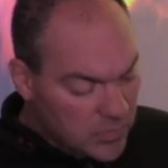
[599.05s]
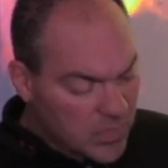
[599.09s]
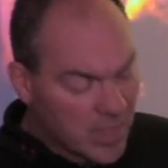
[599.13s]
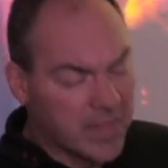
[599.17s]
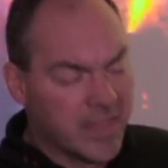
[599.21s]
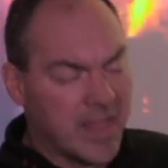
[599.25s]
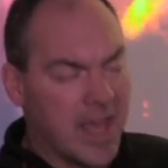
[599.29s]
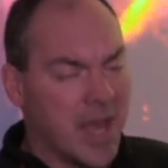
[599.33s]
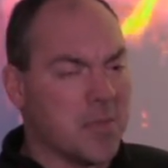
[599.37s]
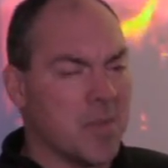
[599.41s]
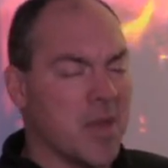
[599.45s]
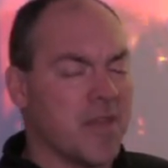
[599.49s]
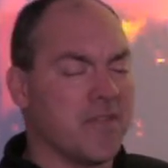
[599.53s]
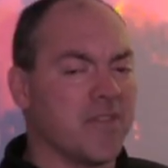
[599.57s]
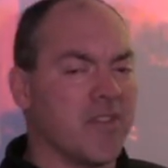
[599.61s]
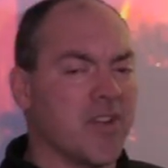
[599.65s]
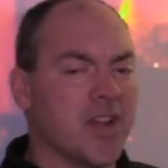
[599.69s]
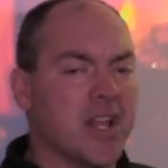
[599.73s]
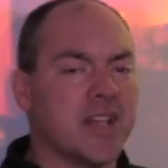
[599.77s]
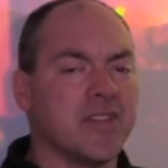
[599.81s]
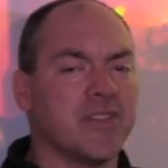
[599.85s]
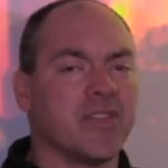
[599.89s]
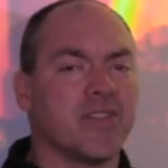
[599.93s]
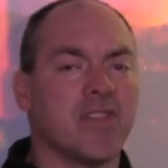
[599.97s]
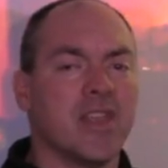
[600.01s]
That, my
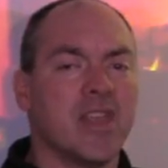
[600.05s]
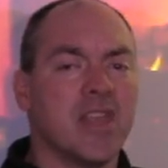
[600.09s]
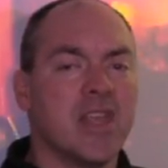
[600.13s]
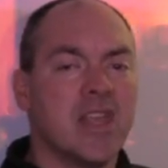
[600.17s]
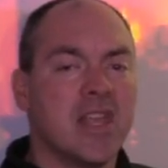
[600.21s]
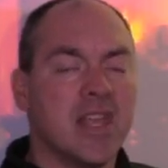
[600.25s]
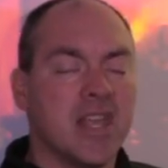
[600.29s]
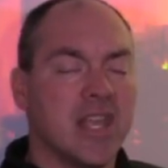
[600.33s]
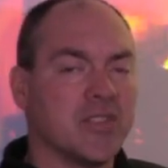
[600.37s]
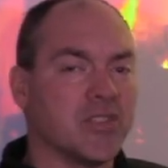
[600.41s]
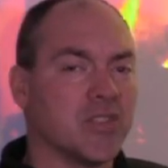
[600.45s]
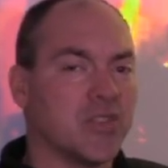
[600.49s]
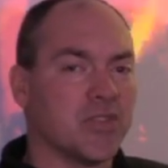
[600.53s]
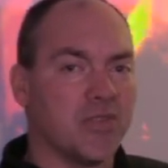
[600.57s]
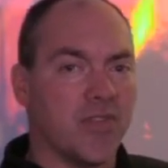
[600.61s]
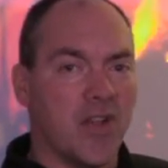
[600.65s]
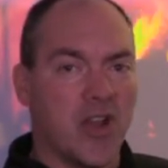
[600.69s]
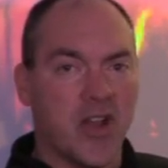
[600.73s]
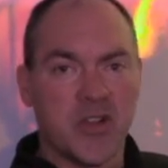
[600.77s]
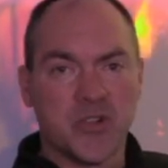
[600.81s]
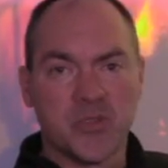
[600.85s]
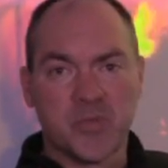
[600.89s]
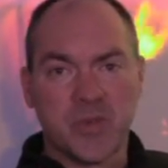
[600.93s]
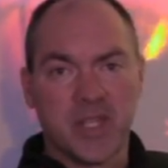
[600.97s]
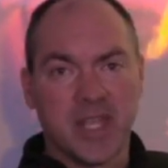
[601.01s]
friends, is as
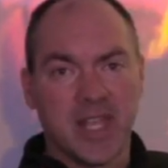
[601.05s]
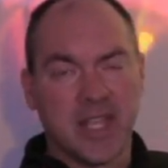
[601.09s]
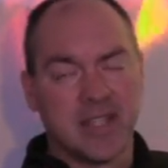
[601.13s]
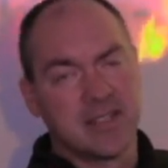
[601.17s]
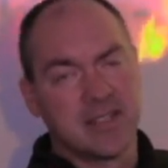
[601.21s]
far as we get